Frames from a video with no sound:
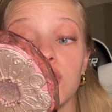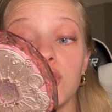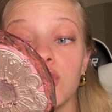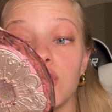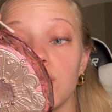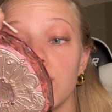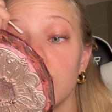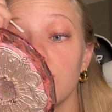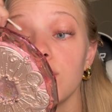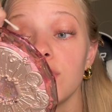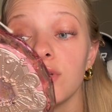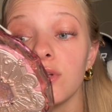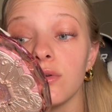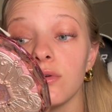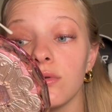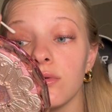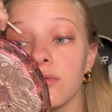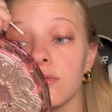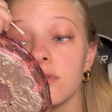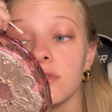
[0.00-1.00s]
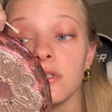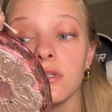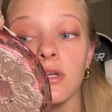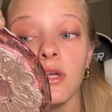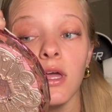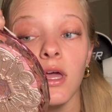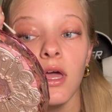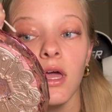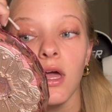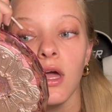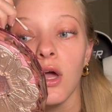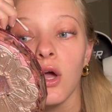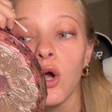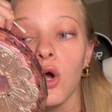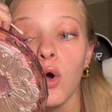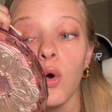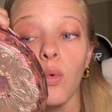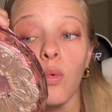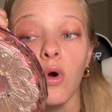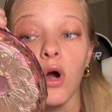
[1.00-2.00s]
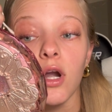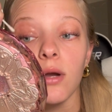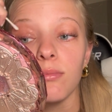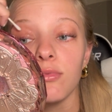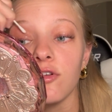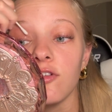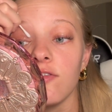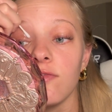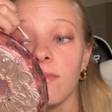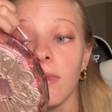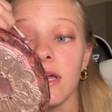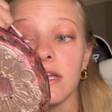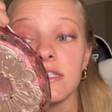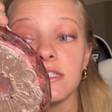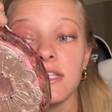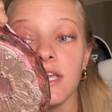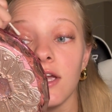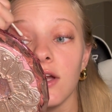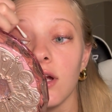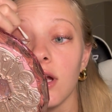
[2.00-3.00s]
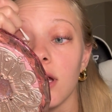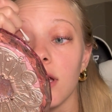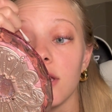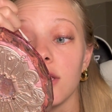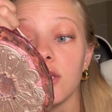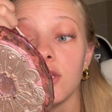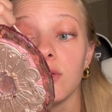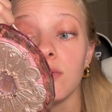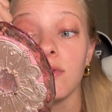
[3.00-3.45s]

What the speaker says: do use waterproof mascara, you